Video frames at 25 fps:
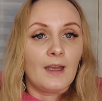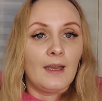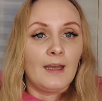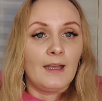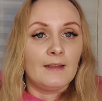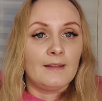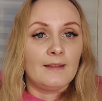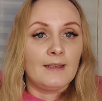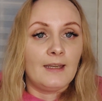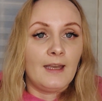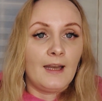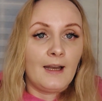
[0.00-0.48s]

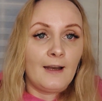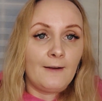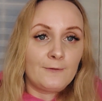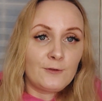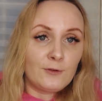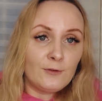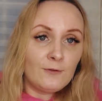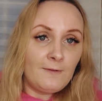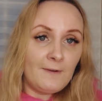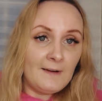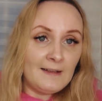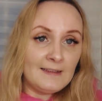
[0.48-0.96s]
and they have
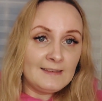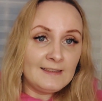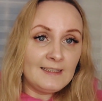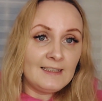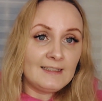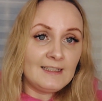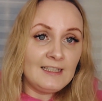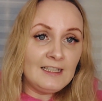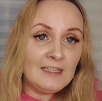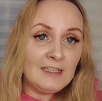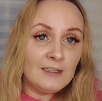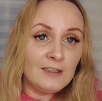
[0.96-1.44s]
to find
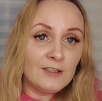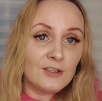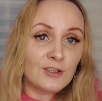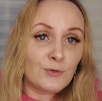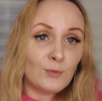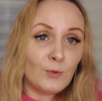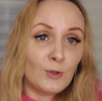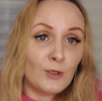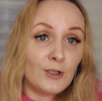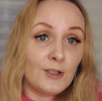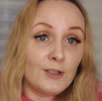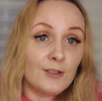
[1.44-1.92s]
that
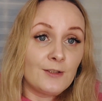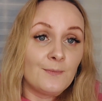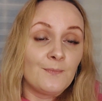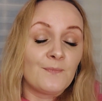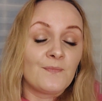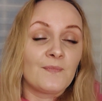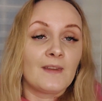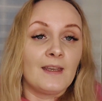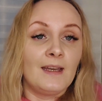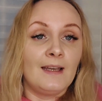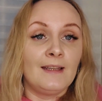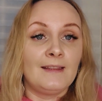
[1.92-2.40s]
English word.
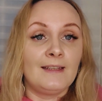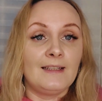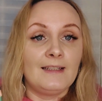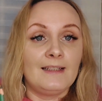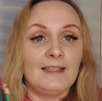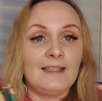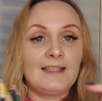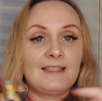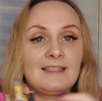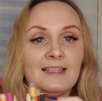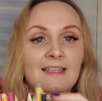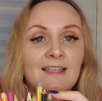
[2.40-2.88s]
And
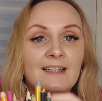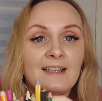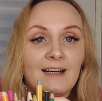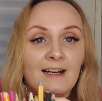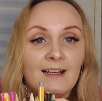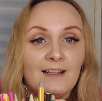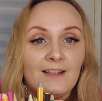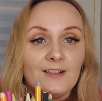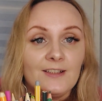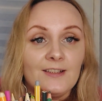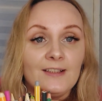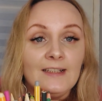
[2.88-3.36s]
then I say
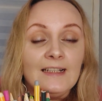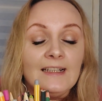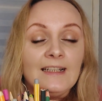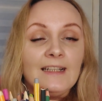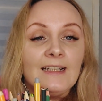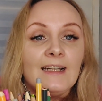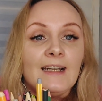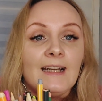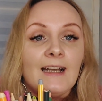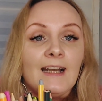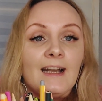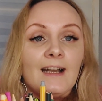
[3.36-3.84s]
color,
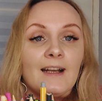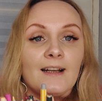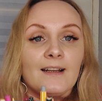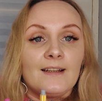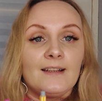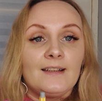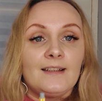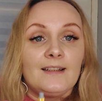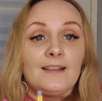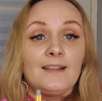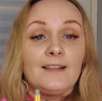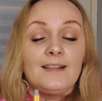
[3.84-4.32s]

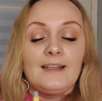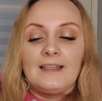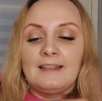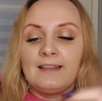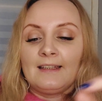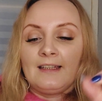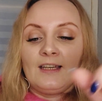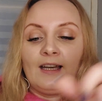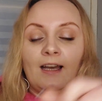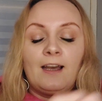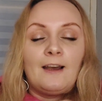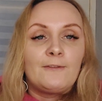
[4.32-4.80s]
and
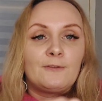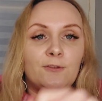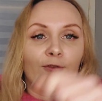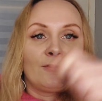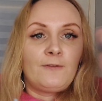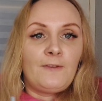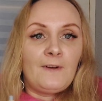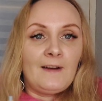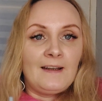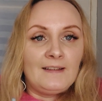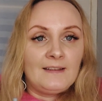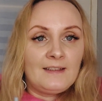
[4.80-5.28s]
they have to
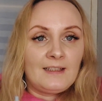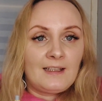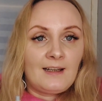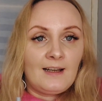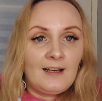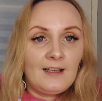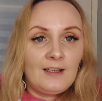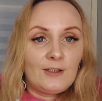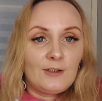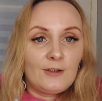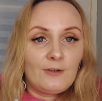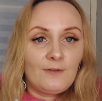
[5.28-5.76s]
find the
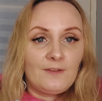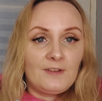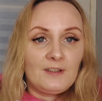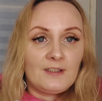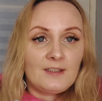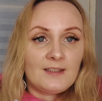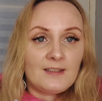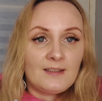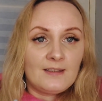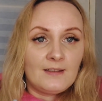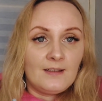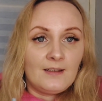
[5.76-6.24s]
color of
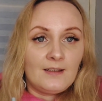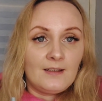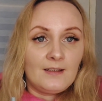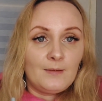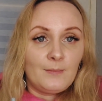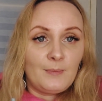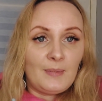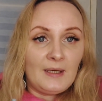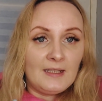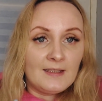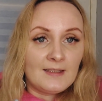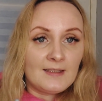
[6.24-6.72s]
this
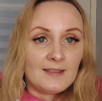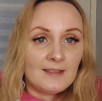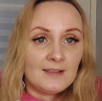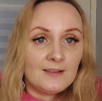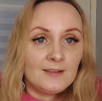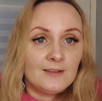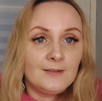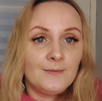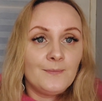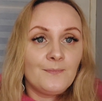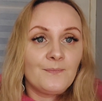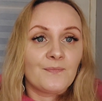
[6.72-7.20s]

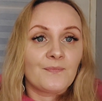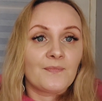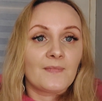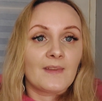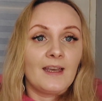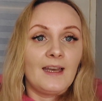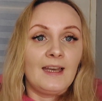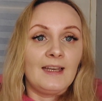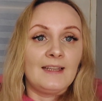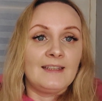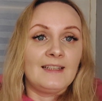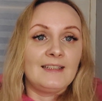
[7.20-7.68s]
pencil.
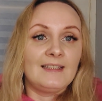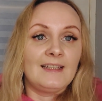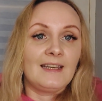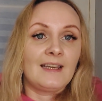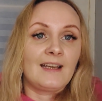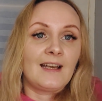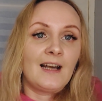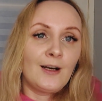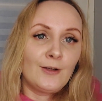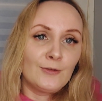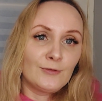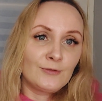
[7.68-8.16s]
And then I
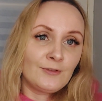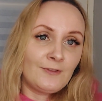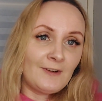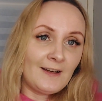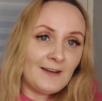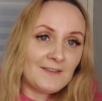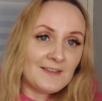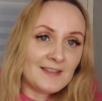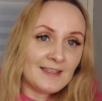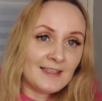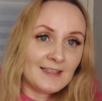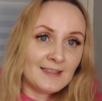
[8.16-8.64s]
count
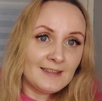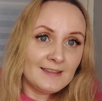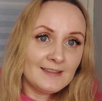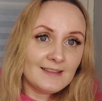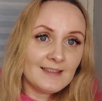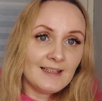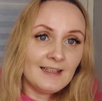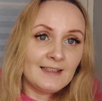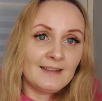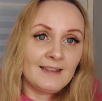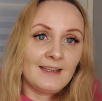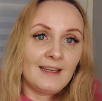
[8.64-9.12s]
5
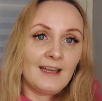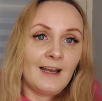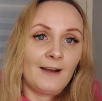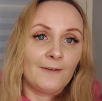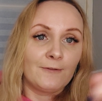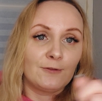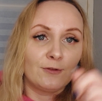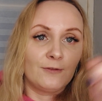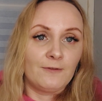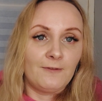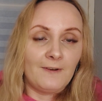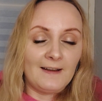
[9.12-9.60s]
seconds, and they
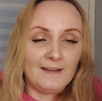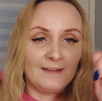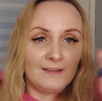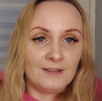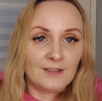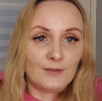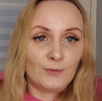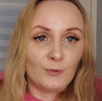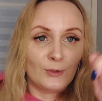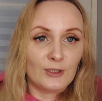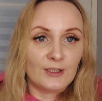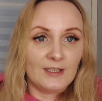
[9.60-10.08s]
have to find
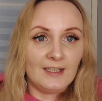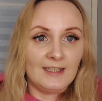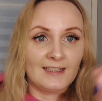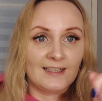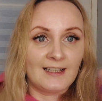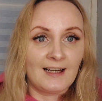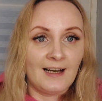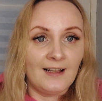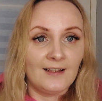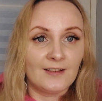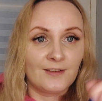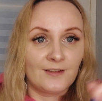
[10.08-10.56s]
this word
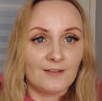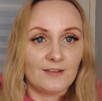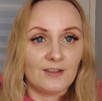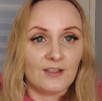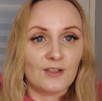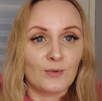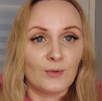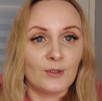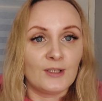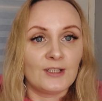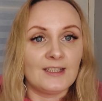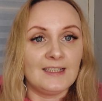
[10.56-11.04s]
and color
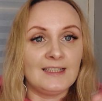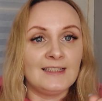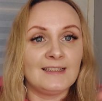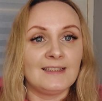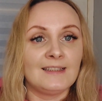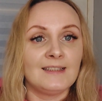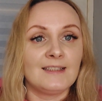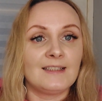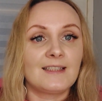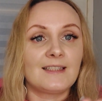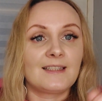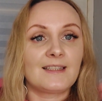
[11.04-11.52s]
this word in
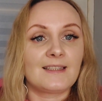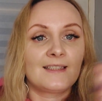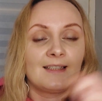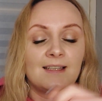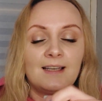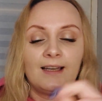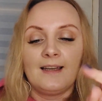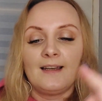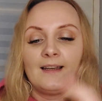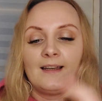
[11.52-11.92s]
this